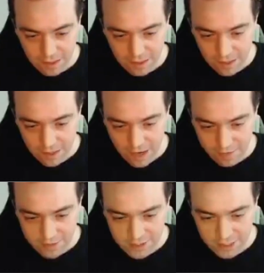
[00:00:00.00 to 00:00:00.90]
kind
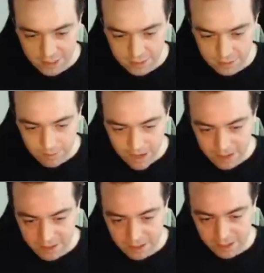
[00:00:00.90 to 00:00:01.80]
of cheesed with
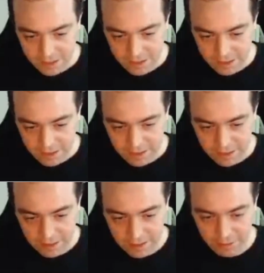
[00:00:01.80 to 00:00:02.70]
Patchy.
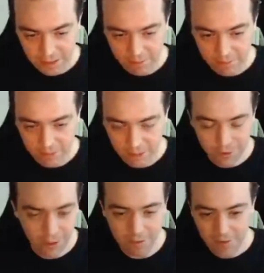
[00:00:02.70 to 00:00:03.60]
Because if you
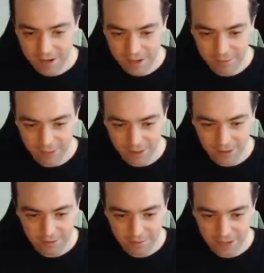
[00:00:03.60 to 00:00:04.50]
can get back to the
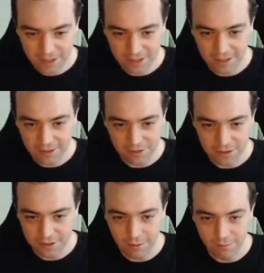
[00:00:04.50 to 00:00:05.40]
middle, Patchy's laser just
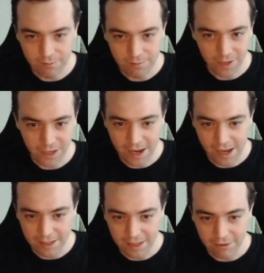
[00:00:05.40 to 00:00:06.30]

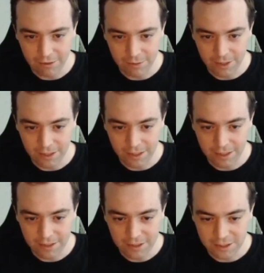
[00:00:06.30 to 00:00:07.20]
annihilate Ermilia.
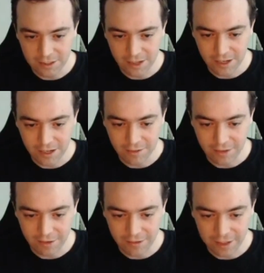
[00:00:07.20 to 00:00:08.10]
She does not have
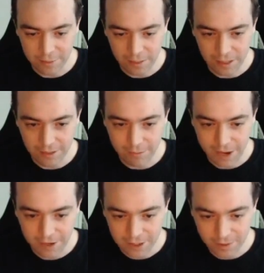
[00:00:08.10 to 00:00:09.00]
enough HP. The
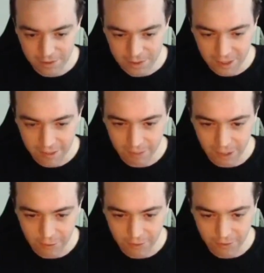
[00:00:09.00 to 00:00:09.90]
pattern's supposed to like make
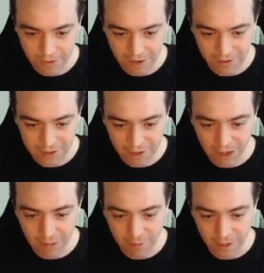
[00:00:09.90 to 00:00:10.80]
you move around the
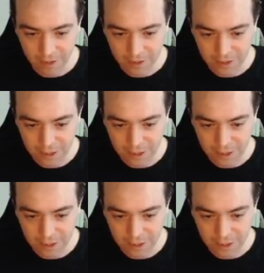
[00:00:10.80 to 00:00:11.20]
screen a bunch,